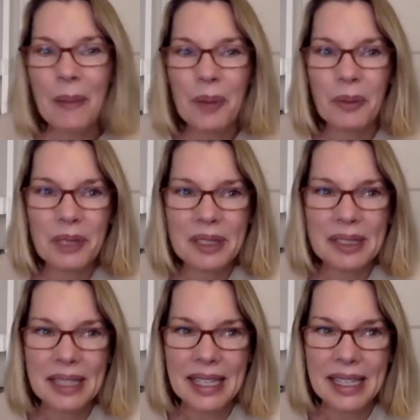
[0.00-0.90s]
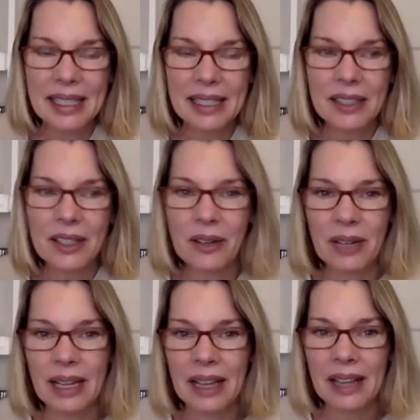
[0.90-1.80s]
But we'll see.
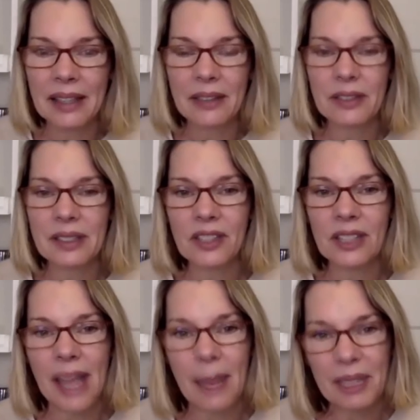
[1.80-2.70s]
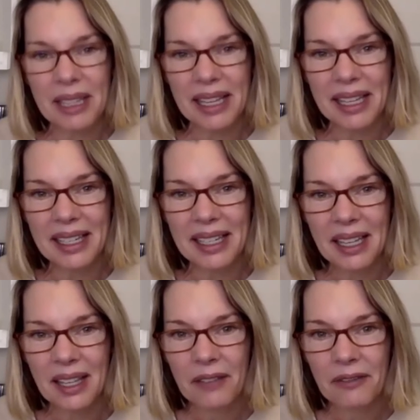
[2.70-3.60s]
I think there's such an appetite
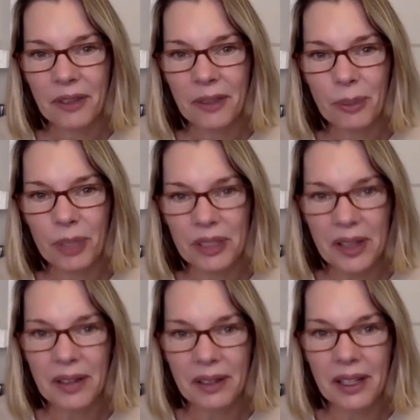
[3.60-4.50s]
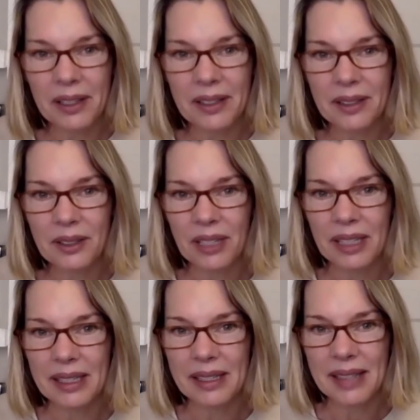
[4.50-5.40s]
for books onto
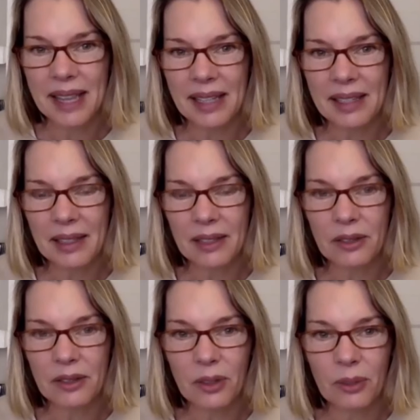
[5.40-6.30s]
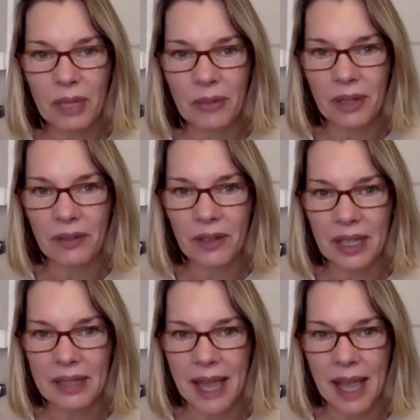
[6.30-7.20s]
screen these days, and there's so many wonderful
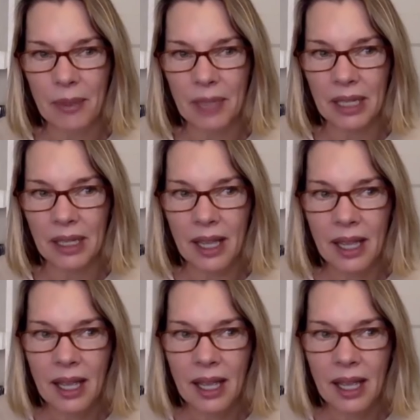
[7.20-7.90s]
things happening.